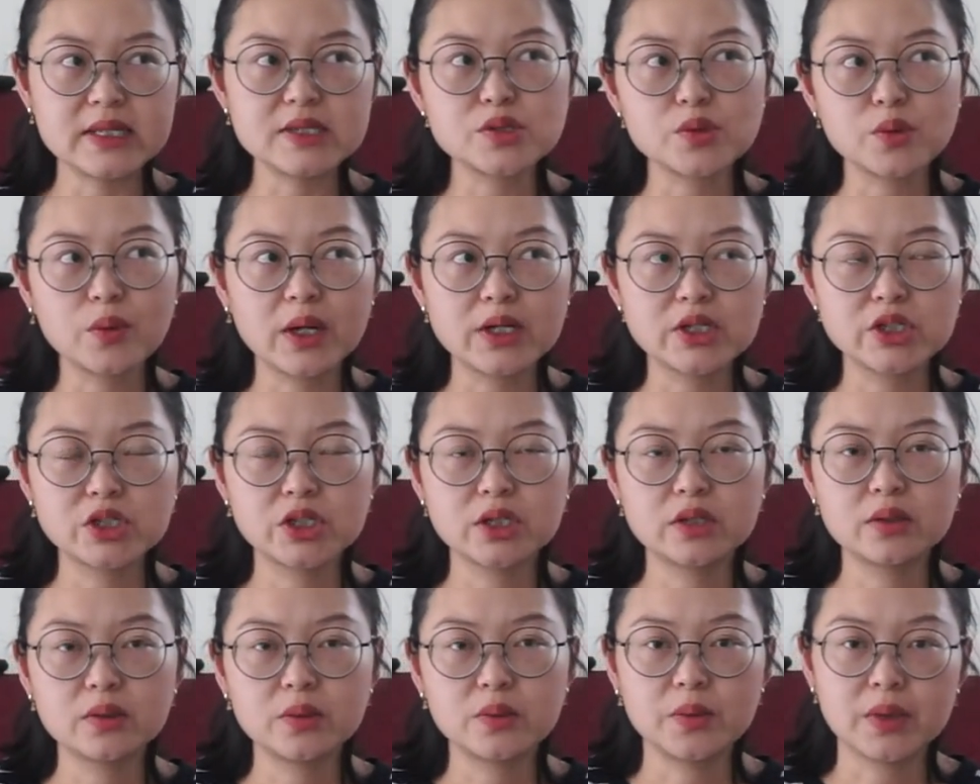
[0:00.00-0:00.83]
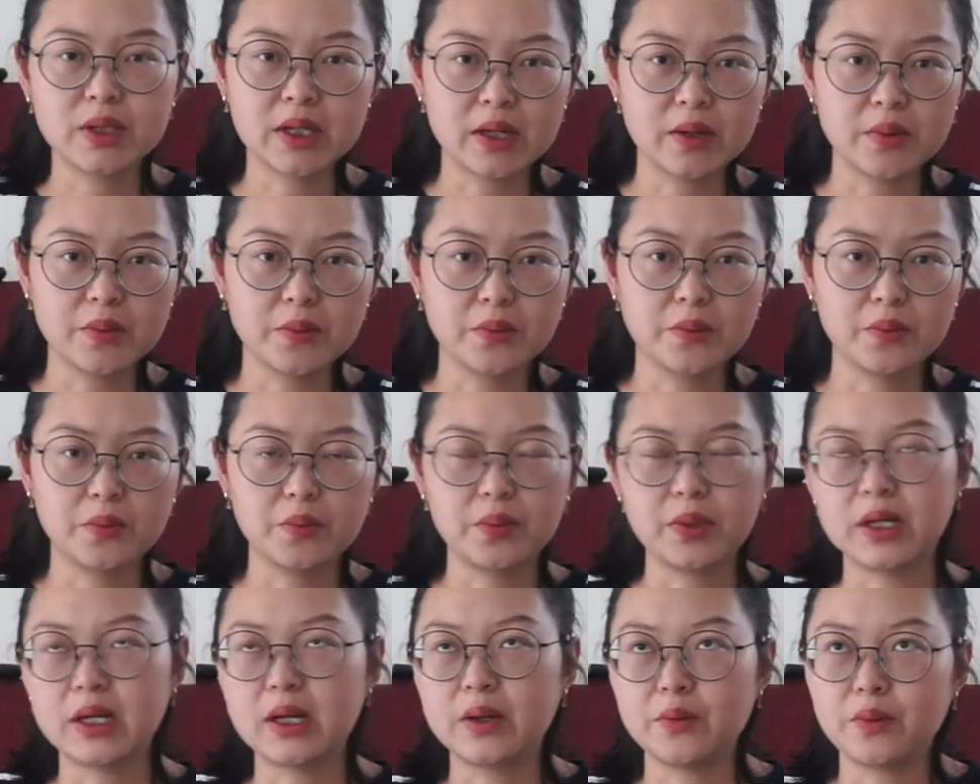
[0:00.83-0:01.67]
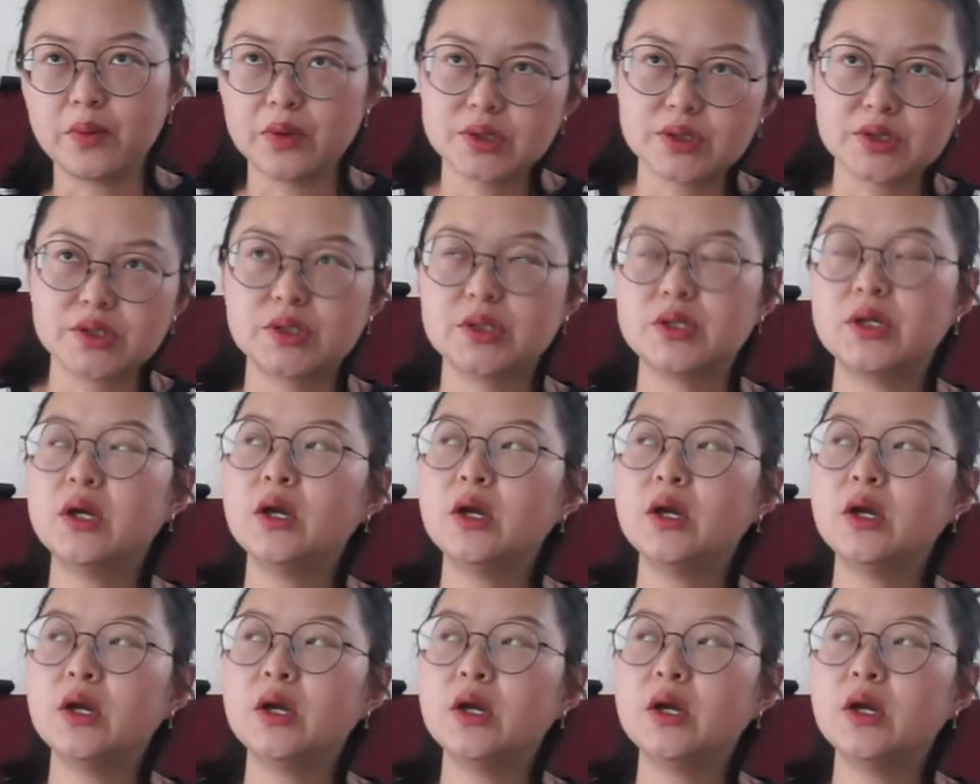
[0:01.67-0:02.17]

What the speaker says: question when I was